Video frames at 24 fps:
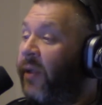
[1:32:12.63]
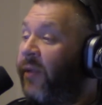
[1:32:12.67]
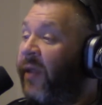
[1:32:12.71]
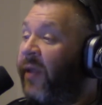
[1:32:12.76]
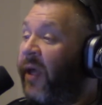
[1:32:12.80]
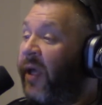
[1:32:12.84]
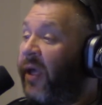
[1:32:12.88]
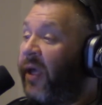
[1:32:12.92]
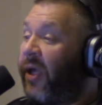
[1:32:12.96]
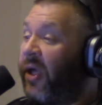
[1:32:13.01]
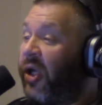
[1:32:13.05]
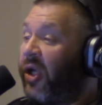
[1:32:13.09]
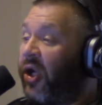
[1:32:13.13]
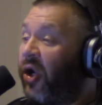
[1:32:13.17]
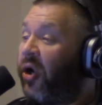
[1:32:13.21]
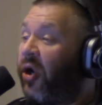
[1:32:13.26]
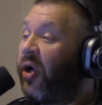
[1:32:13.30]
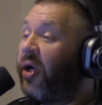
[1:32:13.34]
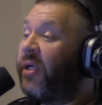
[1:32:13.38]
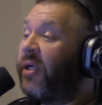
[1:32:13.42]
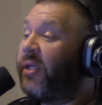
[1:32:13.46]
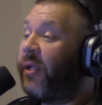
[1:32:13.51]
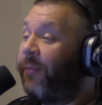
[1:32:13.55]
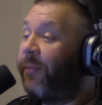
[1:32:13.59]
They
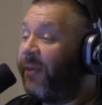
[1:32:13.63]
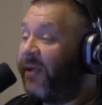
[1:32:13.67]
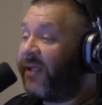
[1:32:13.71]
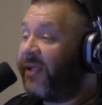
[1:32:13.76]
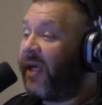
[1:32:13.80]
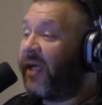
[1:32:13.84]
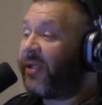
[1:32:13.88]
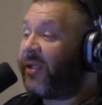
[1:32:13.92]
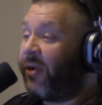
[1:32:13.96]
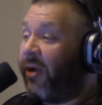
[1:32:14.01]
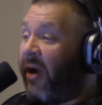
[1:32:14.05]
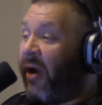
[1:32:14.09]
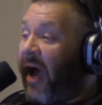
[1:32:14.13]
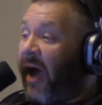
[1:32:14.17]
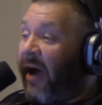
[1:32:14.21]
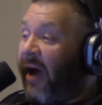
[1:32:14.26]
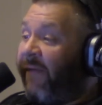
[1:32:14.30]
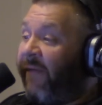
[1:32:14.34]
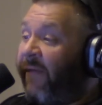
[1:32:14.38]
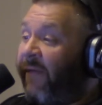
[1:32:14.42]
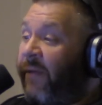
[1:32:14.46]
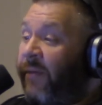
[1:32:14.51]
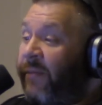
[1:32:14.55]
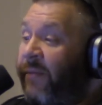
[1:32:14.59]
yearn to possess or have.
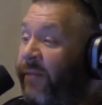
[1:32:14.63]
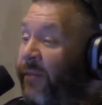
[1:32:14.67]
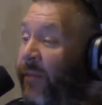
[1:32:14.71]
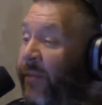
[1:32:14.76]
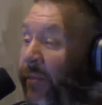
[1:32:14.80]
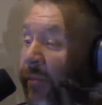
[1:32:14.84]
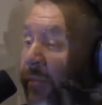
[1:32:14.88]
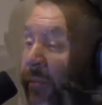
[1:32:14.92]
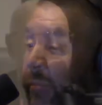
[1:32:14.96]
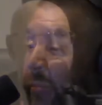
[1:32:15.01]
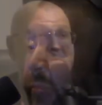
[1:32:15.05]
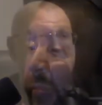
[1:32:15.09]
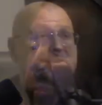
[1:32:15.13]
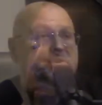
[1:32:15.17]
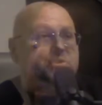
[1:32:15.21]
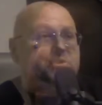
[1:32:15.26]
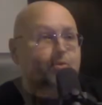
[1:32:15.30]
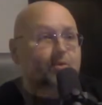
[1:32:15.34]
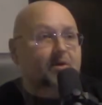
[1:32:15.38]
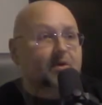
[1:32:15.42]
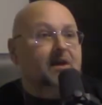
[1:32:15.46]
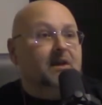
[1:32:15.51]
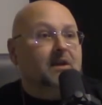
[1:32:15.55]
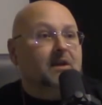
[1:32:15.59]
So it's not even
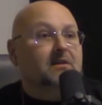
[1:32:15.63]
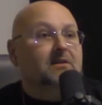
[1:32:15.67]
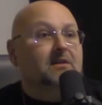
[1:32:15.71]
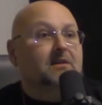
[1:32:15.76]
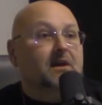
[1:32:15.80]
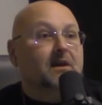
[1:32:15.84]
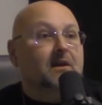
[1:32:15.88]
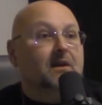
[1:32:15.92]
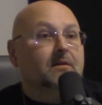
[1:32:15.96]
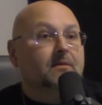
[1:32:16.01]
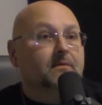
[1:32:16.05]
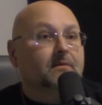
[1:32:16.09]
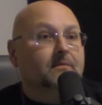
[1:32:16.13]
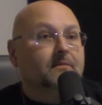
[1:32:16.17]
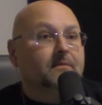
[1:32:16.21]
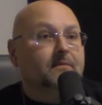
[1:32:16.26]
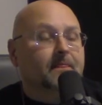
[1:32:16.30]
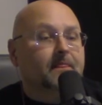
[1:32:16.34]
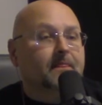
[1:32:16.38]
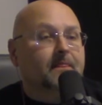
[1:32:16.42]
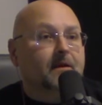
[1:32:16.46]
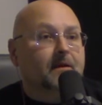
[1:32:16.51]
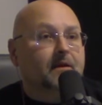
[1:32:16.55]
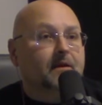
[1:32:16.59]
doing anything. It's yearning.
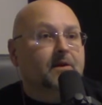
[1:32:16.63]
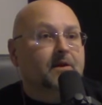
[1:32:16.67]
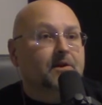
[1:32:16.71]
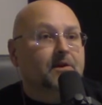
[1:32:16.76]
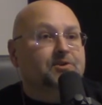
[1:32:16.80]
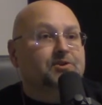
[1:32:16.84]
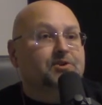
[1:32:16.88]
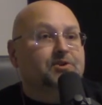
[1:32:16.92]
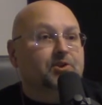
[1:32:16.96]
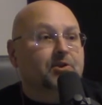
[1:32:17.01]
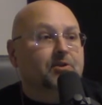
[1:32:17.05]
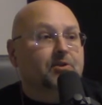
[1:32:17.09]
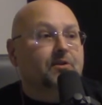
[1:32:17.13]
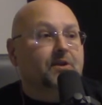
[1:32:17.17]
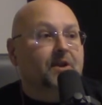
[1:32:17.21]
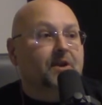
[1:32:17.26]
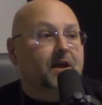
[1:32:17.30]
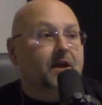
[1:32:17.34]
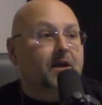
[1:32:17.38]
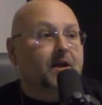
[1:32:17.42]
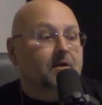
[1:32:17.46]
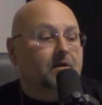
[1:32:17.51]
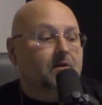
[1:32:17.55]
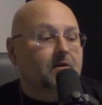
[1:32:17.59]
It's a it's desire,
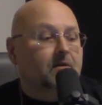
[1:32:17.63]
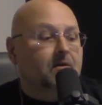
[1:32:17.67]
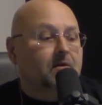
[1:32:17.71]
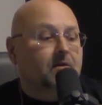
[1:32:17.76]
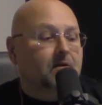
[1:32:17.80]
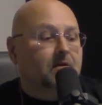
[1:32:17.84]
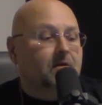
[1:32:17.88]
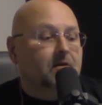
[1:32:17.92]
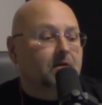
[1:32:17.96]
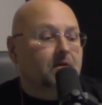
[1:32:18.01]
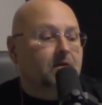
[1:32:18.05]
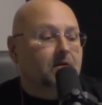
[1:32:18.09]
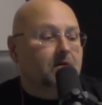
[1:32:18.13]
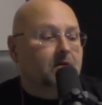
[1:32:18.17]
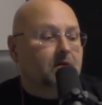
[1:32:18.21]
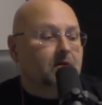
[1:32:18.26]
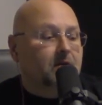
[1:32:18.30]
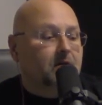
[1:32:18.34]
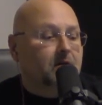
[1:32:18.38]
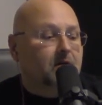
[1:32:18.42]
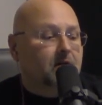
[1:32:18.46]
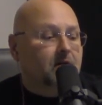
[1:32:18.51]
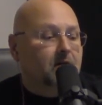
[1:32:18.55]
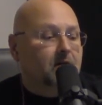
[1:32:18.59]
yearning. deep
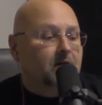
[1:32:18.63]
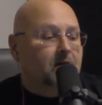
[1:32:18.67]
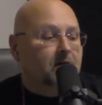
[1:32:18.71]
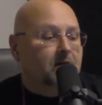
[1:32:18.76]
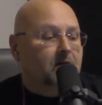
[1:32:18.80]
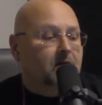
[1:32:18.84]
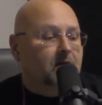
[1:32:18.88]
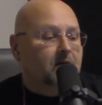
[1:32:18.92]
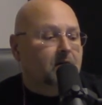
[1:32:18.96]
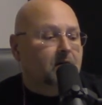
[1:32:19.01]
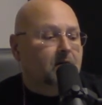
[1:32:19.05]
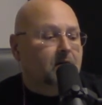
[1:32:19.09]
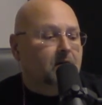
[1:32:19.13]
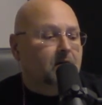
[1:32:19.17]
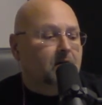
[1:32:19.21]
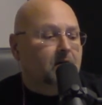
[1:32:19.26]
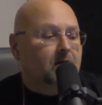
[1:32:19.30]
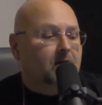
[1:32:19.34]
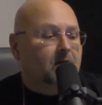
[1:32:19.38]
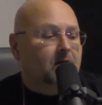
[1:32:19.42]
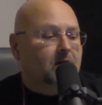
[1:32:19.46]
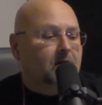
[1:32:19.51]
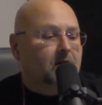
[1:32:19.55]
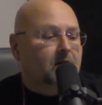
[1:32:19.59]
desire,
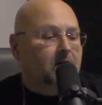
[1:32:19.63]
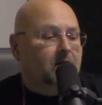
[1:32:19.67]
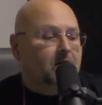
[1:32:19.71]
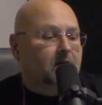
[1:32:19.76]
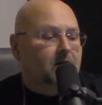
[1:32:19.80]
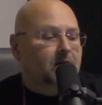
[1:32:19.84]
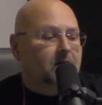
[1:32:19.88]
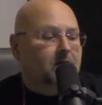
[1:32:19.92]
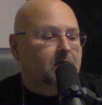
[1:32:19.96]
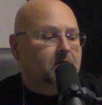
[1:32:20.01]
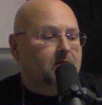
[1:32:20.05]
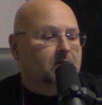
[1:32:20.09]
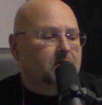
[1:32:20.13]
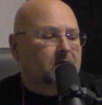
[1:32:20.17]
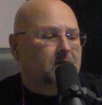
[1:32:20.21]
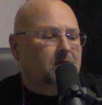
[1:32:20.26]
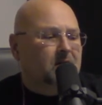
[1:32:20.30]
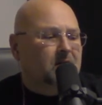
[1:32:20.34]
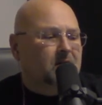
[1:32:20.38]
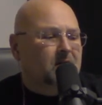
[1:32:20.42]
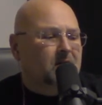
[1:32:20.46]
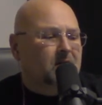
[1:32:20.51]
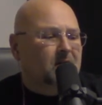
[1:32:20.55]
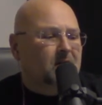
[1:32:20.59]
similar desire,
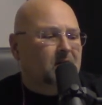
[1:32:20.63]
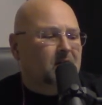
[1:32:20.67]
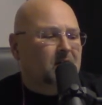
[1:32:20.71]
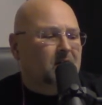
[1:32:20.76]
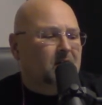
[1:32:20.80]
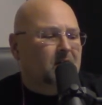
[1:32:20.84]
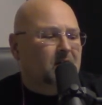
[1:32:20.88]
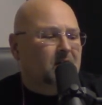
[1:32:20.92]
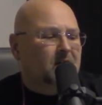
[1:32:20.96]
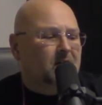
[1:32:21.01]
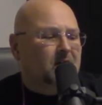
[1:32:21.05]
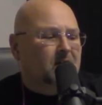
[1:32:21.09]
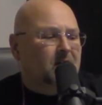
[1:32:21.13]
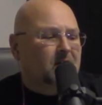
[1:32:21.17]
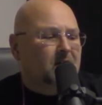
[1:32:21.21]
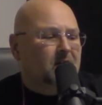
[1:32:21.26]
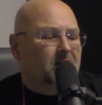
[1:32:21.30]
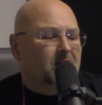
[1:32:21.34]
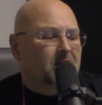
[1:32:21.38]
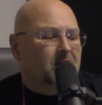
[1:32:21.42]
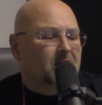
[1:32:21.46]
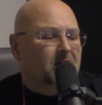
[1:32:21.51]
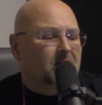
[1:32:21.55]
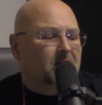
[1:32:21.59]
crave, have one's
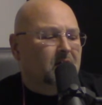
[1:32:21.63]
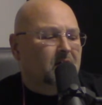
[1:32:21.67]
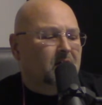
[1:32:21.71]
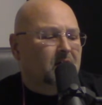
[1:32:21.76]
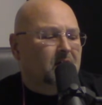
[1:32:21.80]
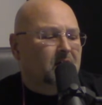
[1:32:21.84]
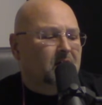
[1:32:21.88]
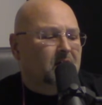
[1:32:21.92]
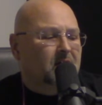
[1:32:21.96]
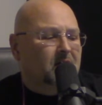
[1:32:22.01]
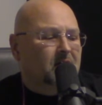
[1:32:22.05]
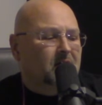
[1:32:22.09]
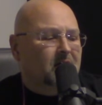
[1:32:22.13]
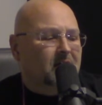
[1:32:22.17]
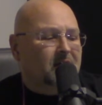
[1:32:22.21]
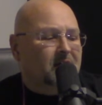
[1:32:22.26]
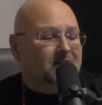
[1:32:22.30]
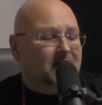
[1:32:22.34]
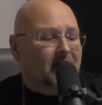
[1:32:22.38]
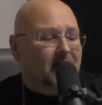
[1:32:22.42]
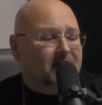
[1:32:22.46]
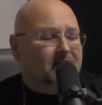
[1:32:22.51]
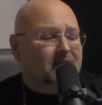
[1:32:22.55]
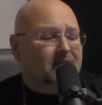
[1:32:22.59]
heart set on.
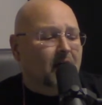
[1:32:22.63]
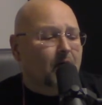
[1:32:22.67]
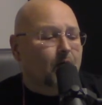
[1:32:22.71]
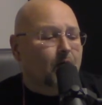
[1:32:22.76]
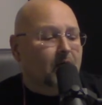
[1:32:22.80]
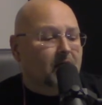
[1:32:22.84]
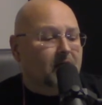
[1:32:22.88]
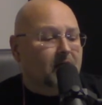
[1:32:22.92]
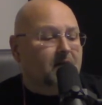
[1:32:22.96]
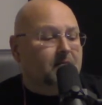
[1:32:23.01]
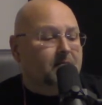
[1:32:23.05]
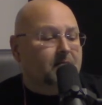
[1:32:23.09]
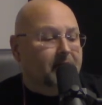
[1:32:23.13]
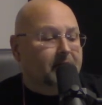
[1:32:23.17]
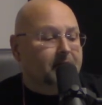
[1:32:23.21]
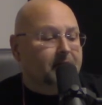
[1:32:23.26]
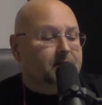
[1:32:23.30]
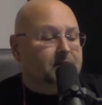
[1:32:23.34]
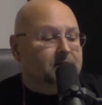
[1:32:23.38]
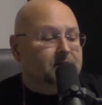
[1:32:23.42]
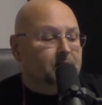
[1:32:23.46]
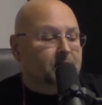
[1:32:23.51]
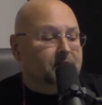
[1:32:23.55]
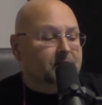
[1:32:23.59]
Because I thought one of the
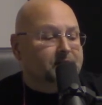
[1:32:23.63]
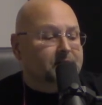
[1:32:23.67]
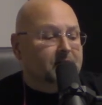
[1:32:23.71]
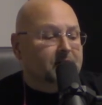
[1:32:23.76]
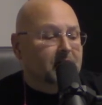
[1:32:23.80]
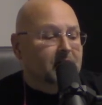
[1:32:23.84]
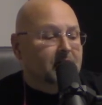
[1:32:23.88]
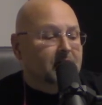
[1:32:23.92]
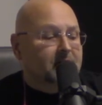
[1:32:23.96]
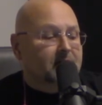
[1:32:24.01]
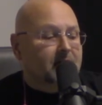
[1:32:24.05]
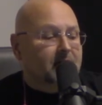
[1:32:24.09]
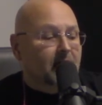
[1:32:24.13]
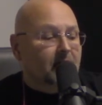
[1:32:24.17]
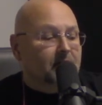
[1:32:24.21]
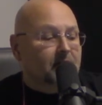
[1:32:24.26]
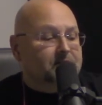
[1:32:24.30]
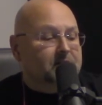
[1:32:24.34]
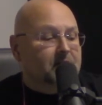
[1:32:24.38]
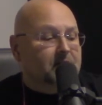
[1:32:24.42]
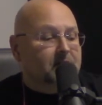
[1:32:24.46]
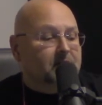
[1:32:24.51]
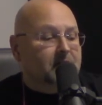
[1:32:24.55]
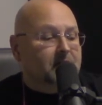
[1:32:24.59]
commandments was, "Thou
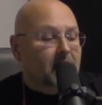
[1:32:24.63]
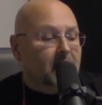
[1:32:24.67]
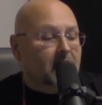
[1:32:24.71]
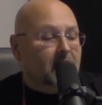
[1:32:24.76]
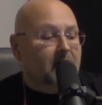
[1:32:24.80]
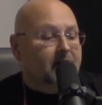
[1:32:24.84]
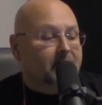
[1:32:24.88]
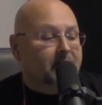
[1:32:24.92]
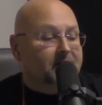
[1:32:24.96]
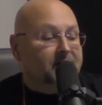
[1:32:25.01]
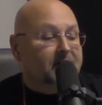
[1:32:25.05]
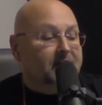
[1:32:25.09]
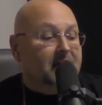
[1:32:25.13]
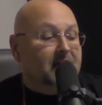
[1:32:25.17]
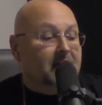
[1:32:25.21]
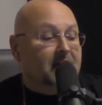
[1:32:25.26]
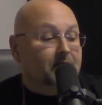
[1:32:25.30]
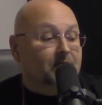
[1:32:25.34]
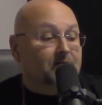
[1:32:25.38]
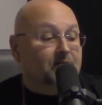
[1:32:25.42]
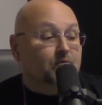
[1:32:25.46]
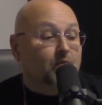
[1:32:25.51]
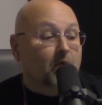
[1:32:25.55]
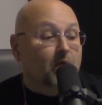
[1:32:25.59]
shalt not covet thy
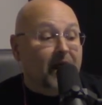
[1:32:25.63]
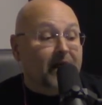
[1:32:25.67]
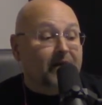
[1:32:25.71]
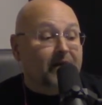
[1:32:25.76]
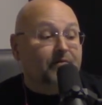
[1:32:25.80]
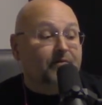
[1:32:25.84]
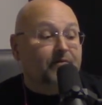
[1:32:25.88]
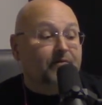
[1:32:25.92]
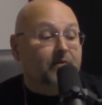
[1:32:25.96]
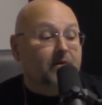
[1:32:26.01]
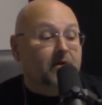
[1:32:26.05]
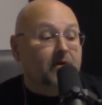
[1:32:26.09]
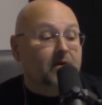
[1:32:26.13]
neighbor's wife."